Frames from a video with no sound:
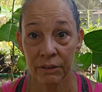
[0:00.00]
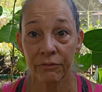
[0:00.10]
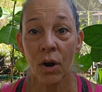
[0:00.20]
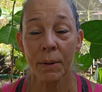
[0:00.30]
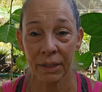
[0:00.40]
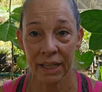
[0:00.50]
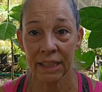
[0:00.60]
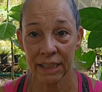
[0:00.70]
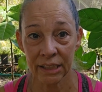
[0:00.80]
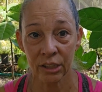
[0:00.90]
before I plant
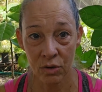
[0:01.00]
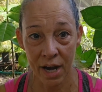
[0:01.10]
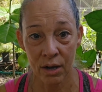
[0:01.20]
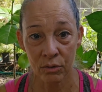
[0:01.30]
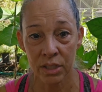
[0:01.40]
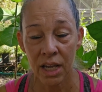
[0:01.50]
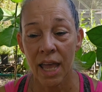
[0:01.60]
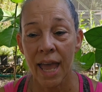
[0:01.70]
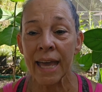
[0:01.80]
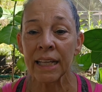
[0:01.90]
it in the ground?
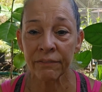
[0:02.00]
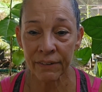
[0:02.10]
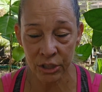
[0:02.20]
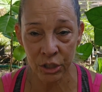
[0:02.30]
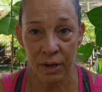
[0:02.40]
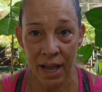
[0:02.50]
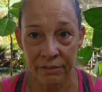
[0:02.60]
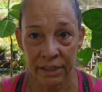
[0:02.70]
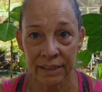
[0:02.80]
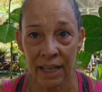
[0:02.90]
And if I do
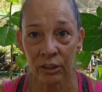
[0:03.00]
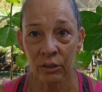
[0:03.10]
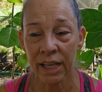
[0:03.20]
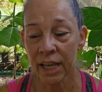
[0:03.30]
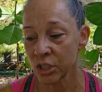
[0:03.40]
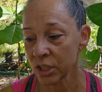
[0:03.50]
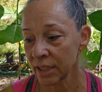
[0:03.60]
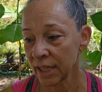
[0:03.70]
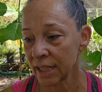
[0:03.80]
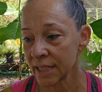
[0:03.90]
have it in that
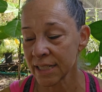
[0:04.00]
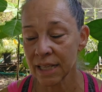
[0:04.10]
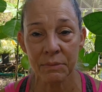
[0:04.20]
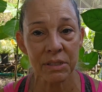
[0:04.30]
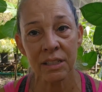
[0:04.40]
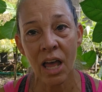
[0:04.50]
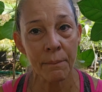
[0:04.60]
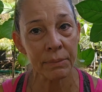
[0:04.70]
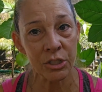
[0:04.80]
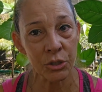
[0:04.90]
location and it seems to
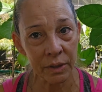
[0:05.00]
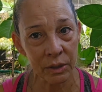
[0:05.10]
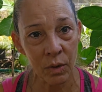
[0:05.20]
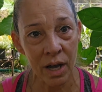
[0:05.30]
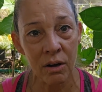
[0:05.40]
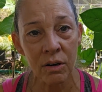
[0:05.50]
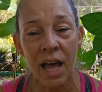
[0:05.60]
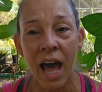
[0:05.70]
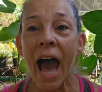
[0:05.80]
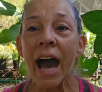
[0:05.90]
not be doing well,
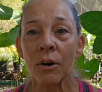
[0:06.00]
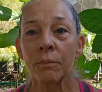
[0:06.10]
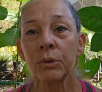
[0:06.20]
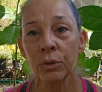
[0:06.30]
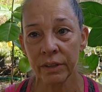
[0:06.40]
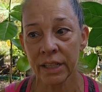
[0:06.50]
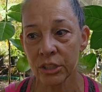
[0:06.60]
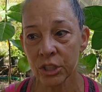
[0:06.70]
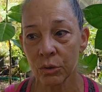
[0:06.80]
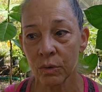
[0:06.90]
I'll move
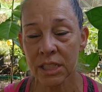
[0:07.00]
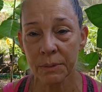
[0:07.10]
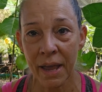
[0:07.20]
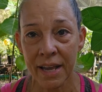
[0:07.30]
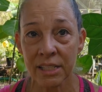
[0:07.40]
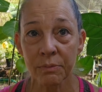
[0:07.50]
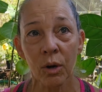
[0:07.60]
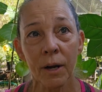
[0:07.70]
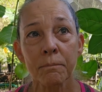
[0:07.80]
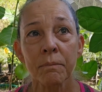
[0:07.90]
it to a space
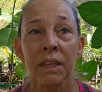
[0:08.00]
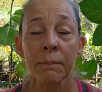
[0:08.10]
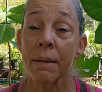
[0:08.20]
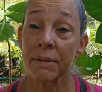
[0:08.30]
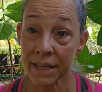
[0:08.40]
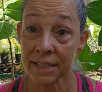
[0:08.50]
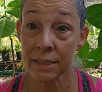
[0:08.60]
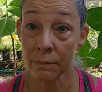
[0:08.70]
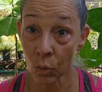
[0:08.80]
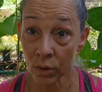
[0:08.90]
where maybe it gets
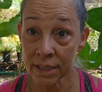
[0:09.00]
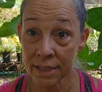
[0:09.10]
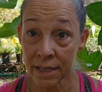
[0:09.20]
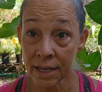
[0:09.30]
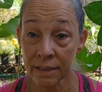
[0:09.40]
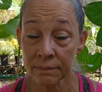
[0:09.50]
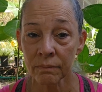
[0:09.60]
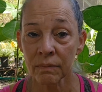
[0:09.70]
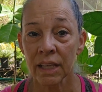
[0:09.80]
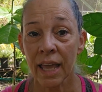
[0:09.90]
the morning sun
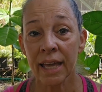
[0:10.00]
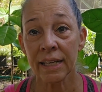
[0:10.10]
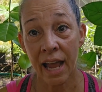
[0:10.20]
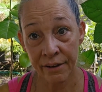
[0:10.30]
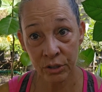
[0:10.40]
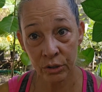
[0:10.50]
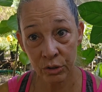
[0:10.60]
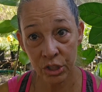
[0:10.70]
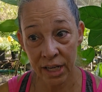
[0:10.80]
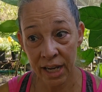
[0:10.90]
and
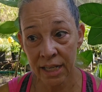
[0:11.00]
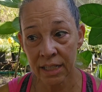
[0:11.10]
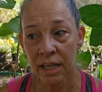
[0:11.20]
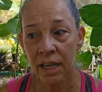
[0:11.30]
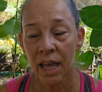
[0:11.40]
afternoon shade